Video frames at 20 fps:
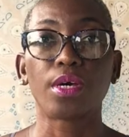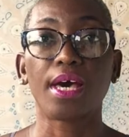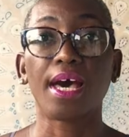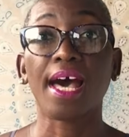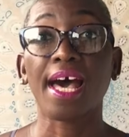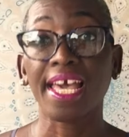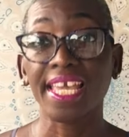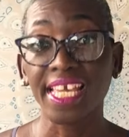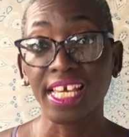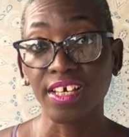
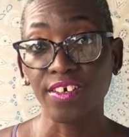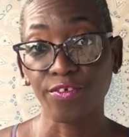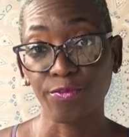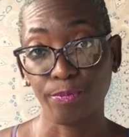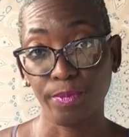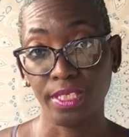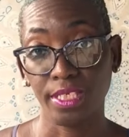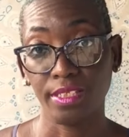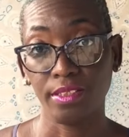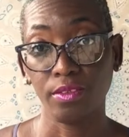I have
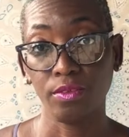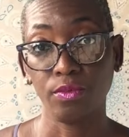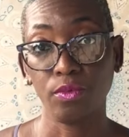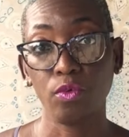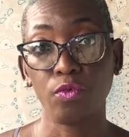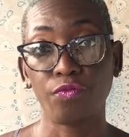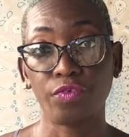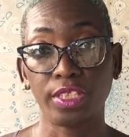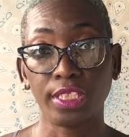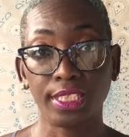been,
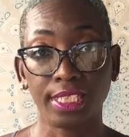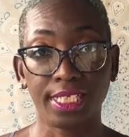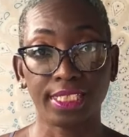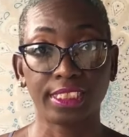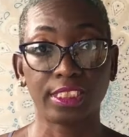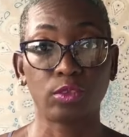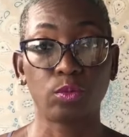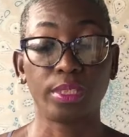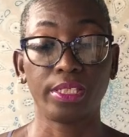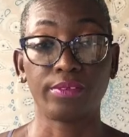over the
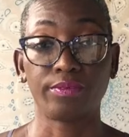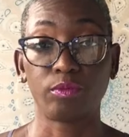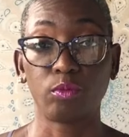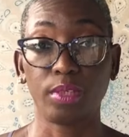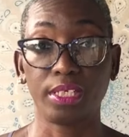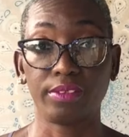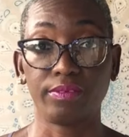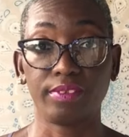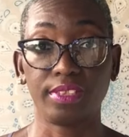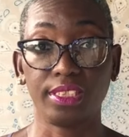last
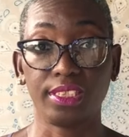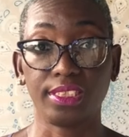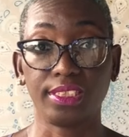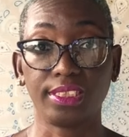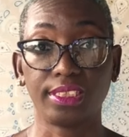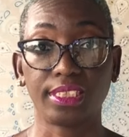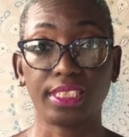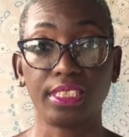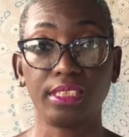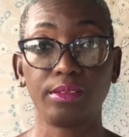12
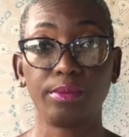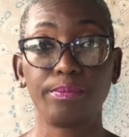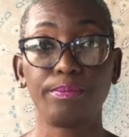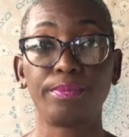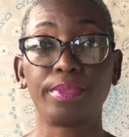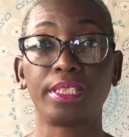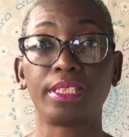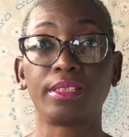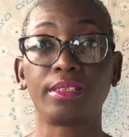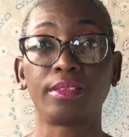days,
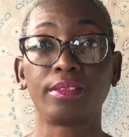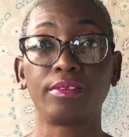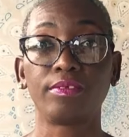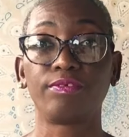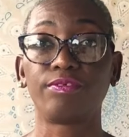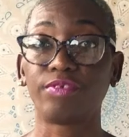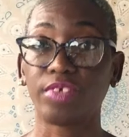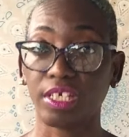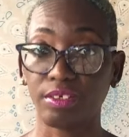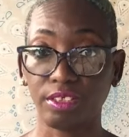been
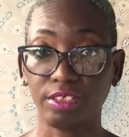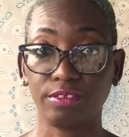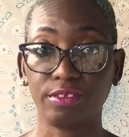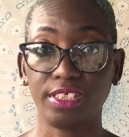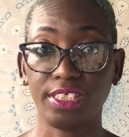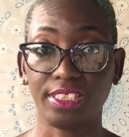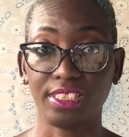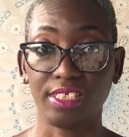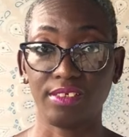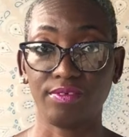very
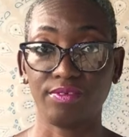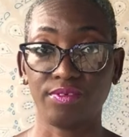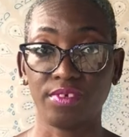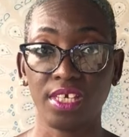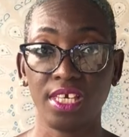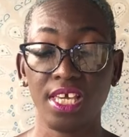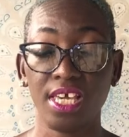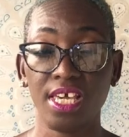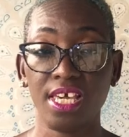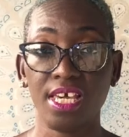creative.
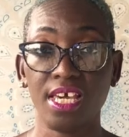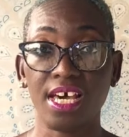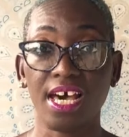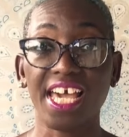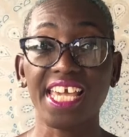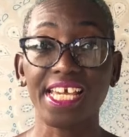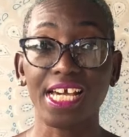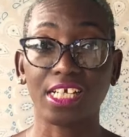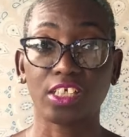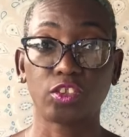
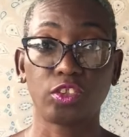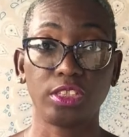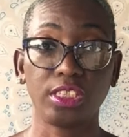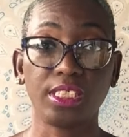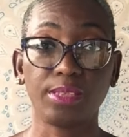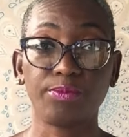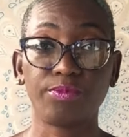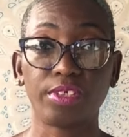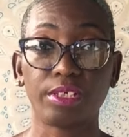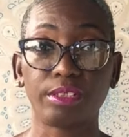I actually
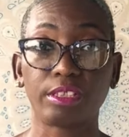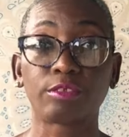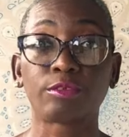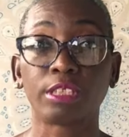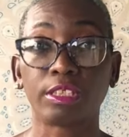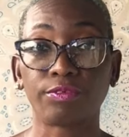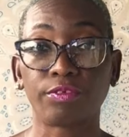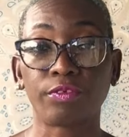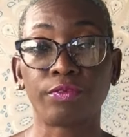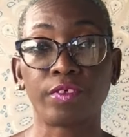am very
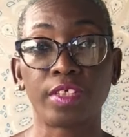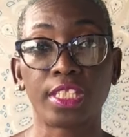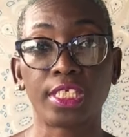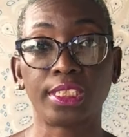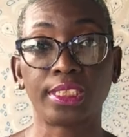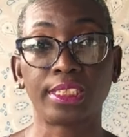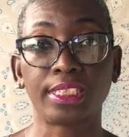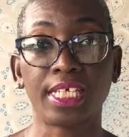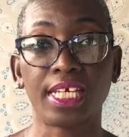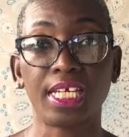grateful for
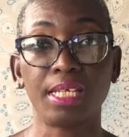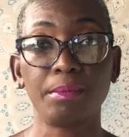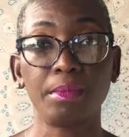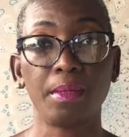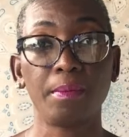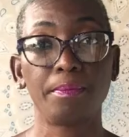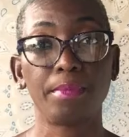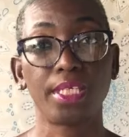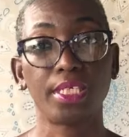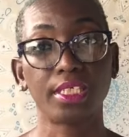this time
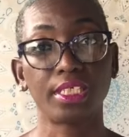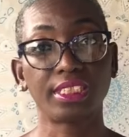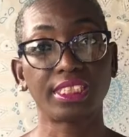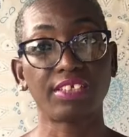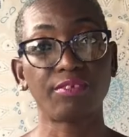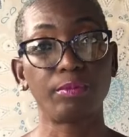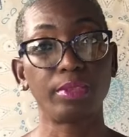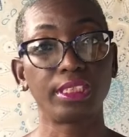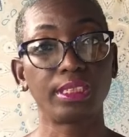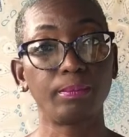because
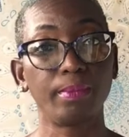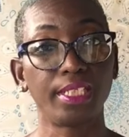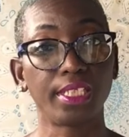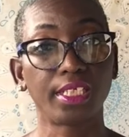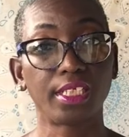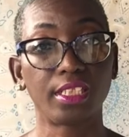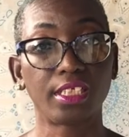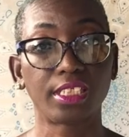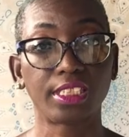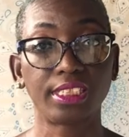I've been spending
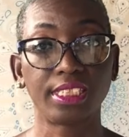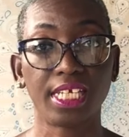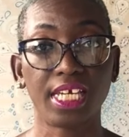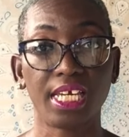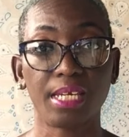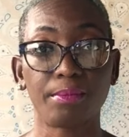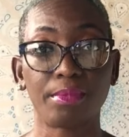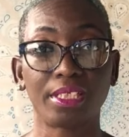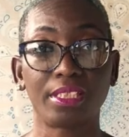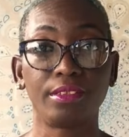a lot of
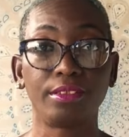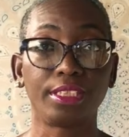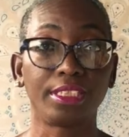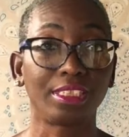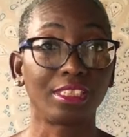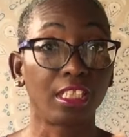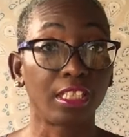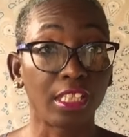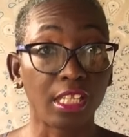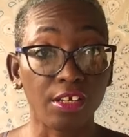time learning
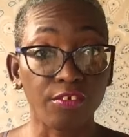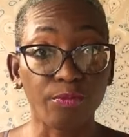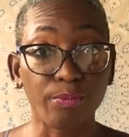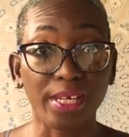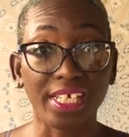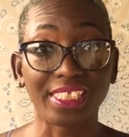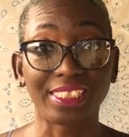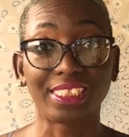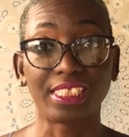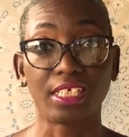to love
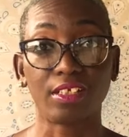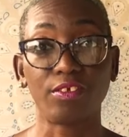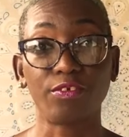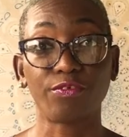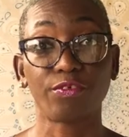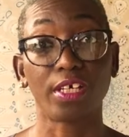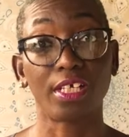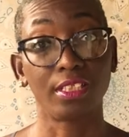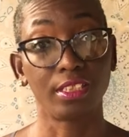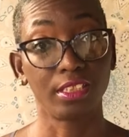myself a